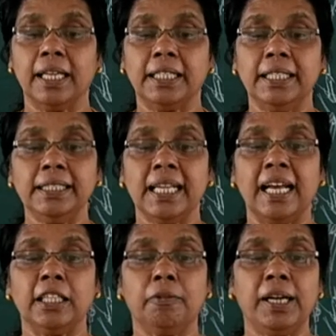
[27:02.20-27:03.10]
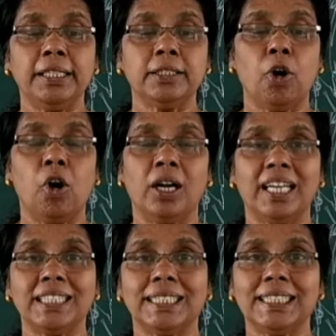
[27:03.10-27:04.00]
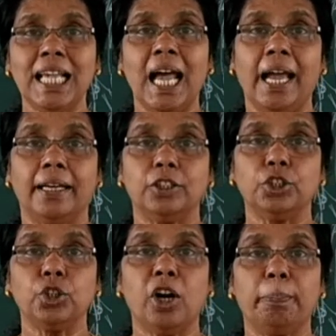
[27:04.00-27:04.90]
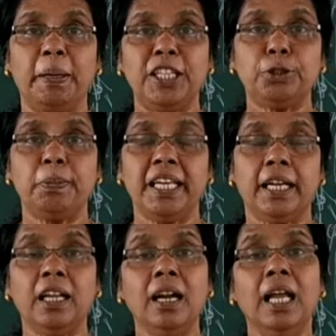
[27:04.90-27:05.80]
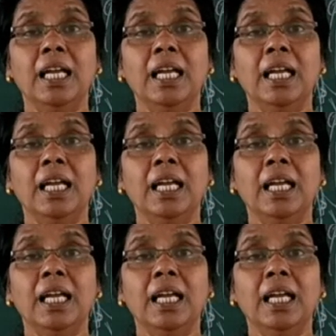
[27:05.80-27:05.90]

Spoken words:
that is otherwise called as SAN, short pacemaker.